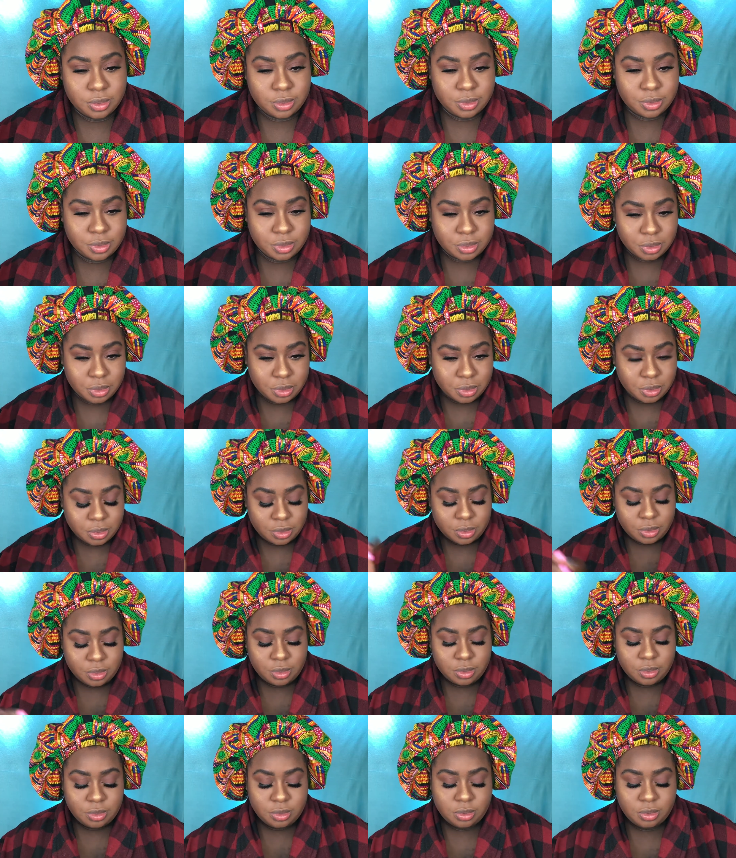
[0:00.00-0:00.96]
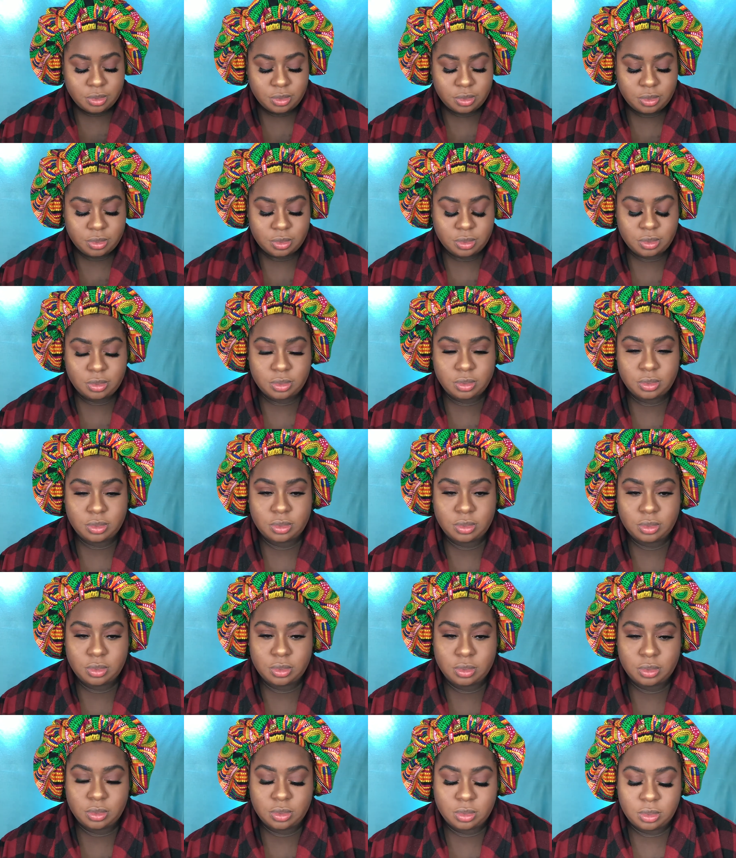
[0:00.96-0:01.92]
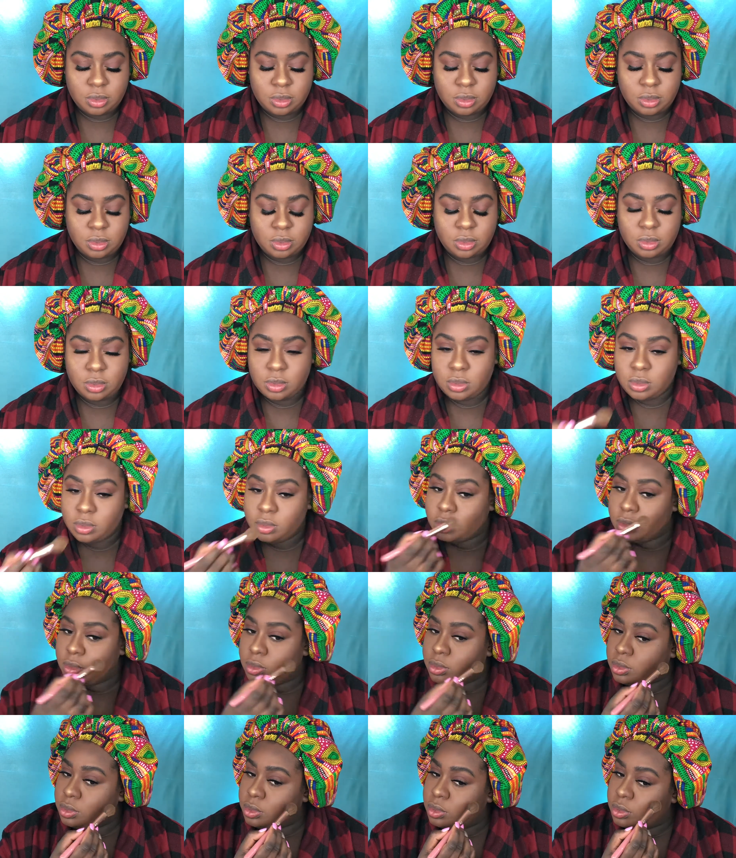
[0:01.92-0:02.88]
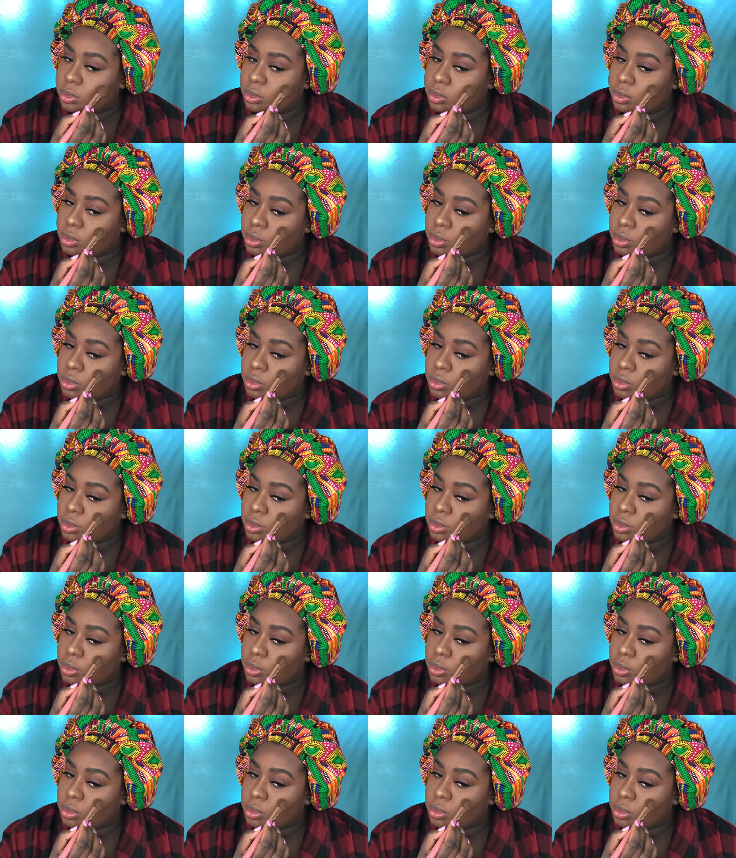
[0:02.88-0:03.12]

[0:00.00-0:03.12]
(silence)